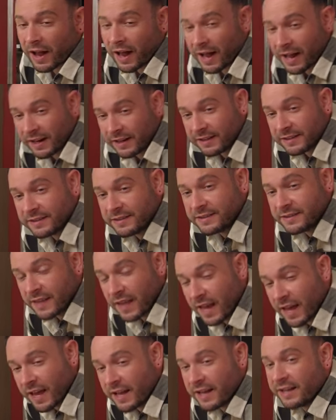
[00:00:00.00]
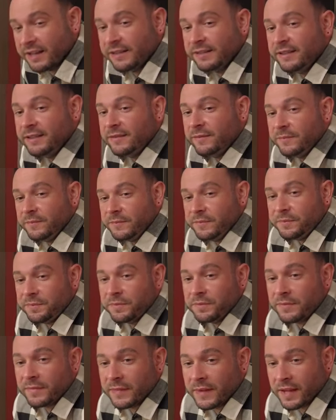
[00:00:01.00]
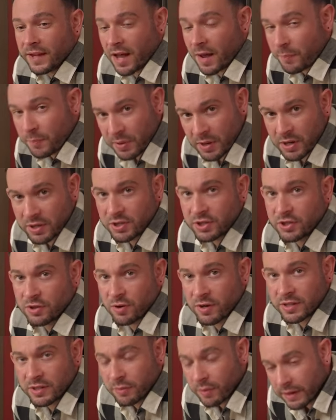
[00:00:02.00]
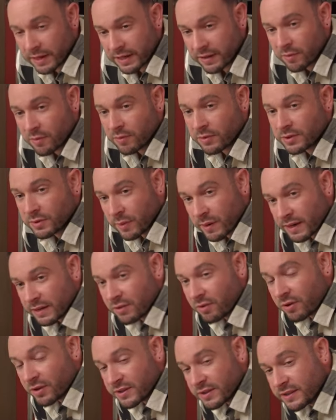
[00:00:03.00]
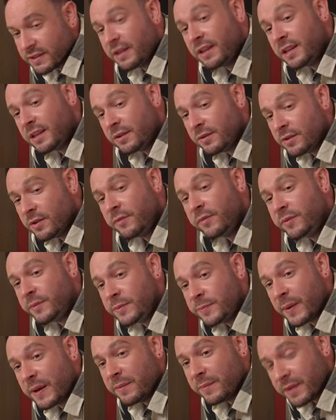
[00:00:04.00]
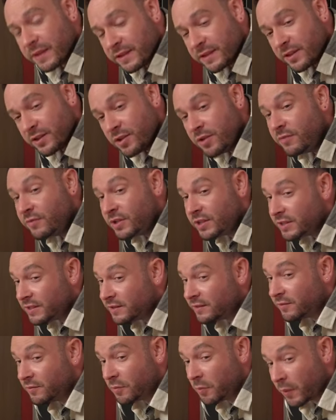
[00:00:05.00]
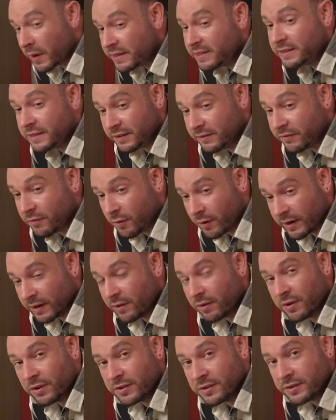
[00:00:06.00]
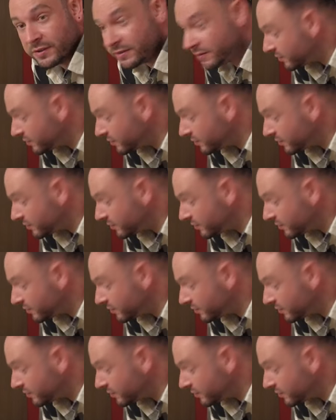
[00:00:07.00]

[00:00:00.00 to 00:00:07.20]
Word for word: And then a plush toy, twenty twenty dollars. It's like you, you've spent me. You just wasted forty dollars